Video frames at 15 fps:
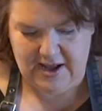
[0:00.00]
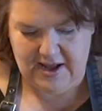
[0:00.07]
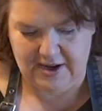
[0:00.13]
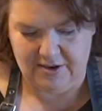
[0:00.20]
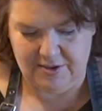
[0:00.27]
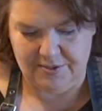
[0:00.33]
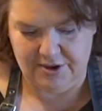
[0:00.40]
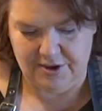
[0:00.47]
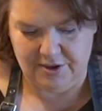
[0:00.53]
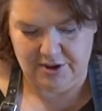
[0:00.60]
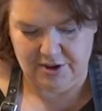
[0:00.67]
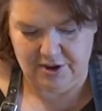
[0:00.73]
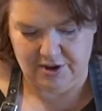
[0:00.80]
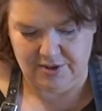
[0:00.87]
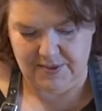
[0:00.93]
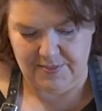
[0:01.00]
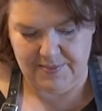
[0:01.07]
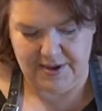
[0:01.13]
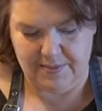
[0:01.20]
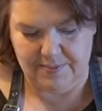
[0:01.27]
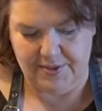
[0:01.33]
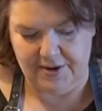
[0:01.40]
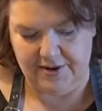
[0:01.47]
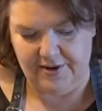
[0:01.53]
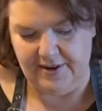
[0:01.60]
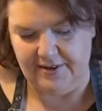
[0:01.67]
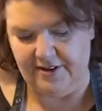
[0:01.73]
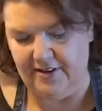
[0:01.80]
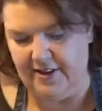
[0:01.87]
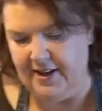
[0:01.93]
And I've got another wee bit of butter
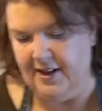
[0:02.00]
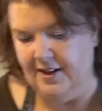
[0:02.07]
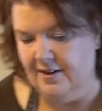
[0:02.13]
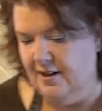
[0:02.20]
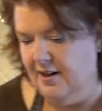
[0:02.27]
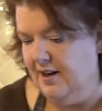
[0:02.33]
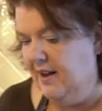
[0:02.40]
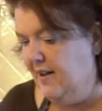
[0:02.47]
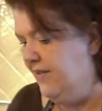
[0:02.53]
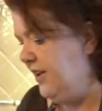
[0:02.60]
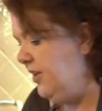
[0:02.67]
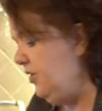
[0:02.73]
into that. Leave that